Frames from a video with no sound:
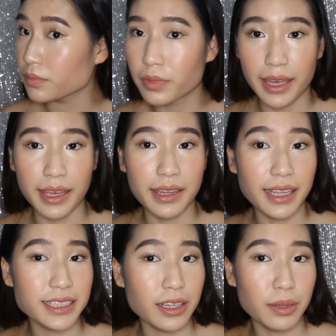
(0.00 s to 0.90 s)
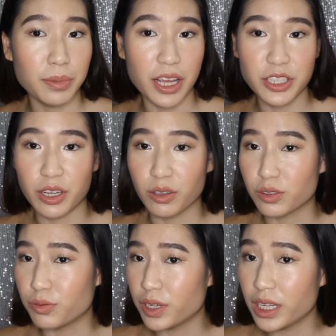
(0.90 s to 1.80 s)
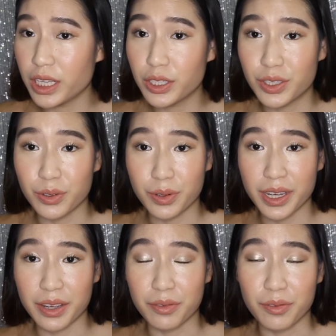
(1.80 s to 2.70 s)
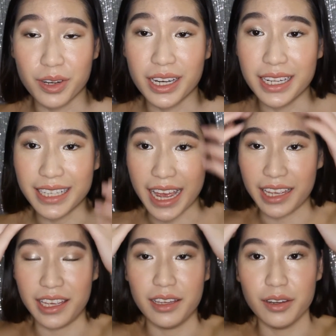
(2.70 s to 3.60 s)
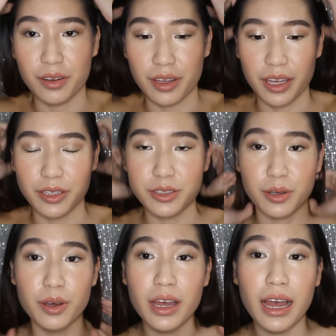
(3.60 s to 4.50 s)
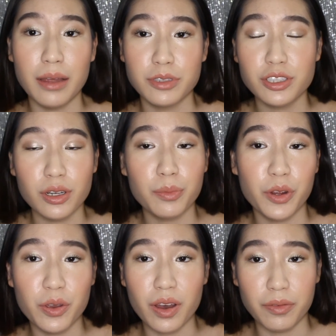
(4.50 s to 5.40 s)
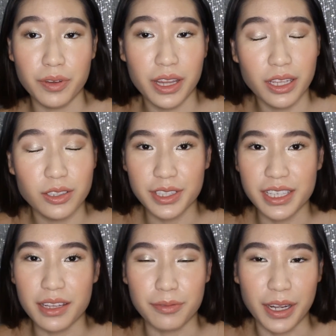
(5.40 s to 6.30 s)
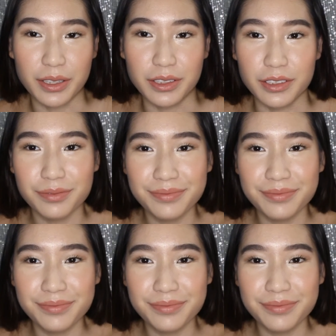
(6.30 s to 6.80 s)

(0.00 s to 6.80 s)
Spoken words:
And that's how the blush looks, really dewy and really tacky looking. So I'm just going to bring you up further to see the final look.